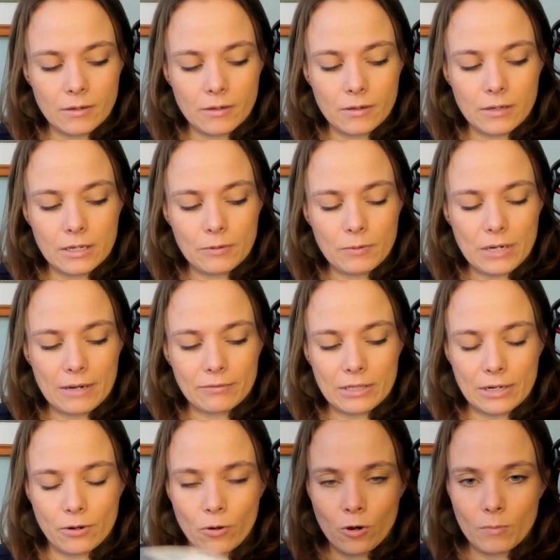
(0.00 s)
Here we have
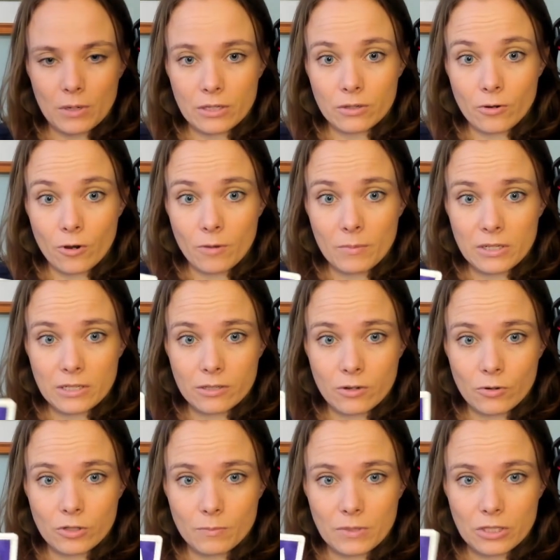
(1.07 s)
that Hermit. The Hermit is
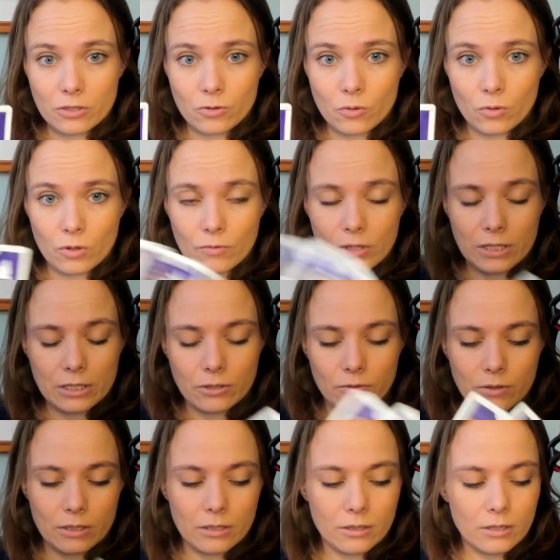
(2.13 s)
going to be a stalker reading. You
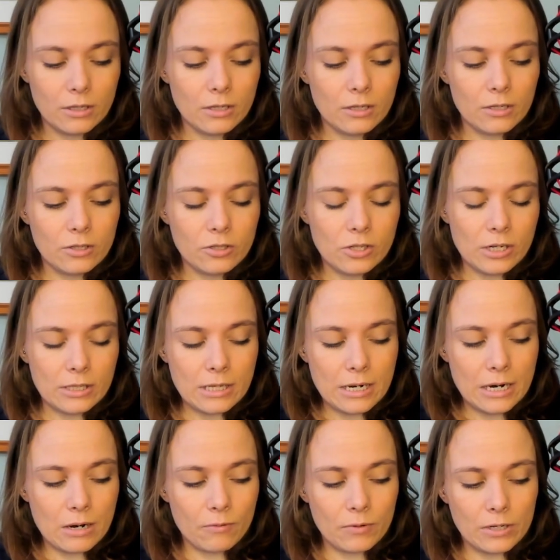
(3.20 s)
can check that
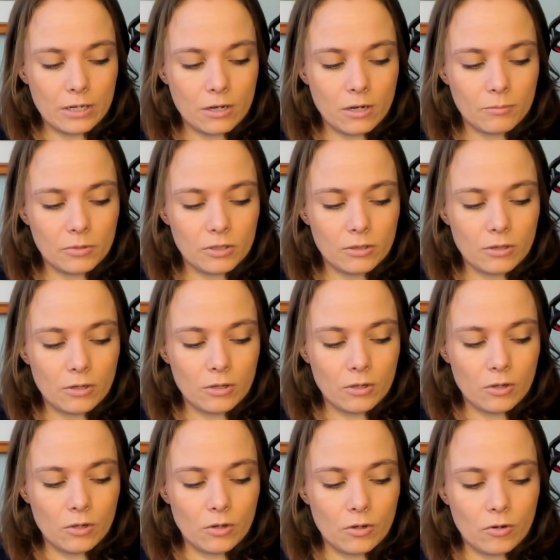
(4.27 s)
out when it comes.
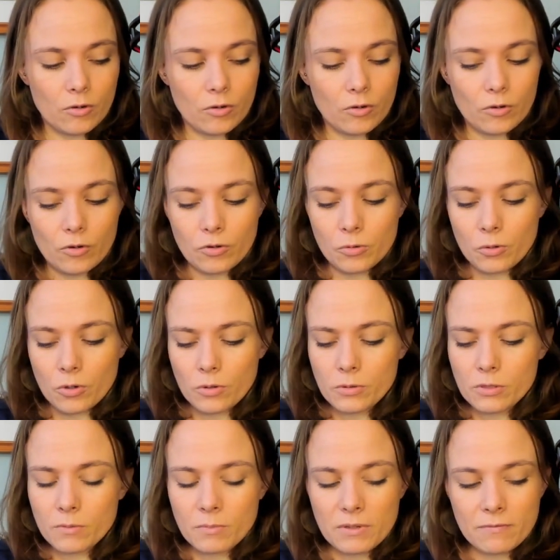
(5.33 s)
You're going
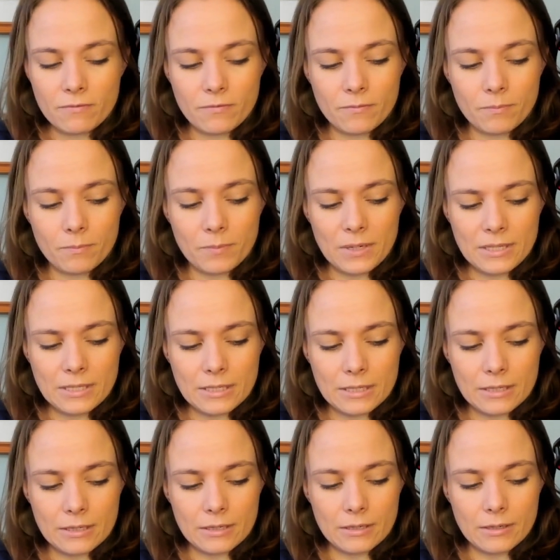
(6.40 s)
to be busy.
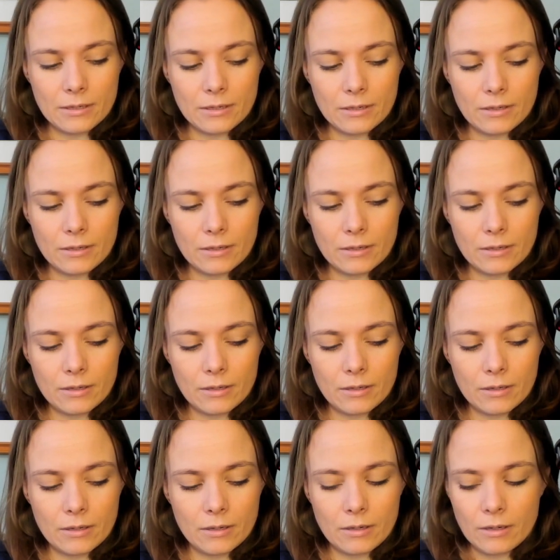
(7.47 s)

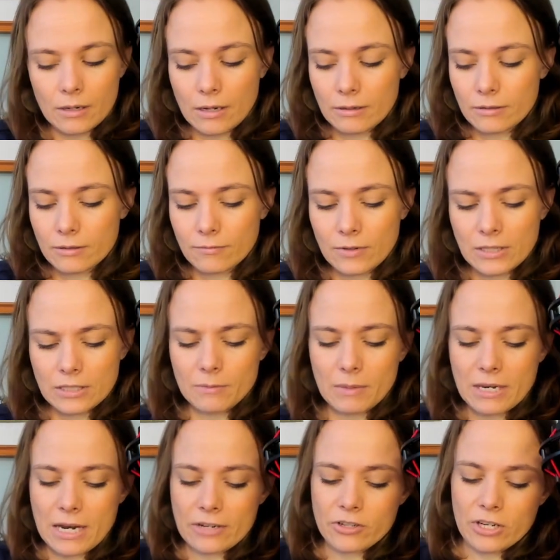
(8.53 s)
And things
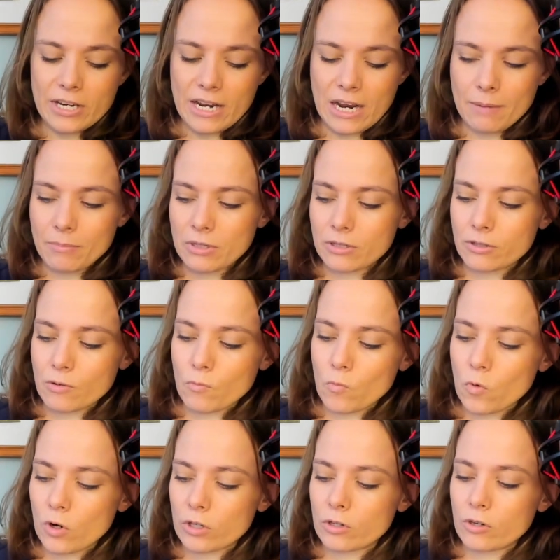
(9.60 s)
may actually happen
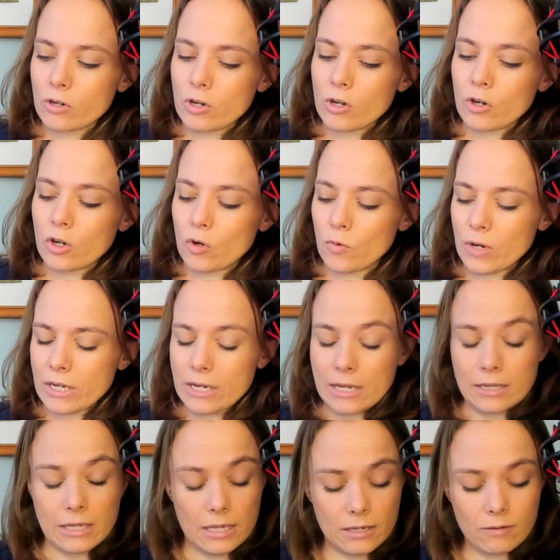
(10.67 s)
somewhat quick.
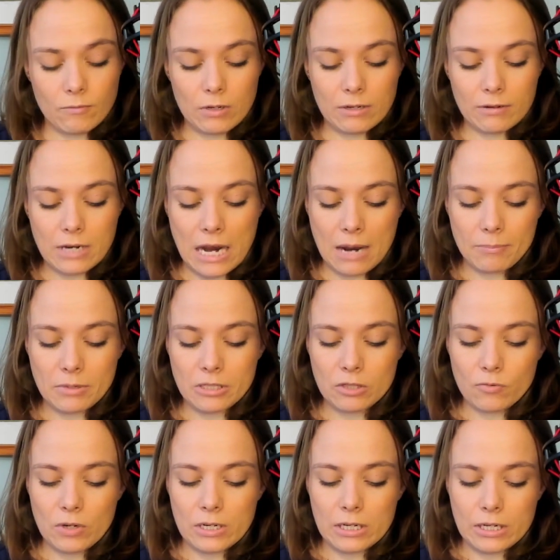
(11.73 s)
And then when it happens
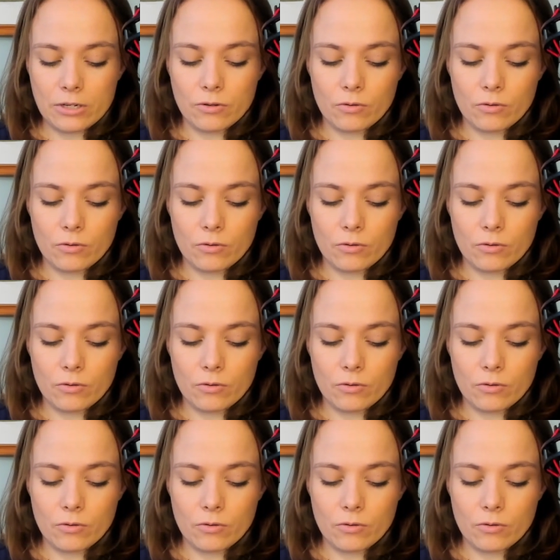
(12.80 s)
quickly,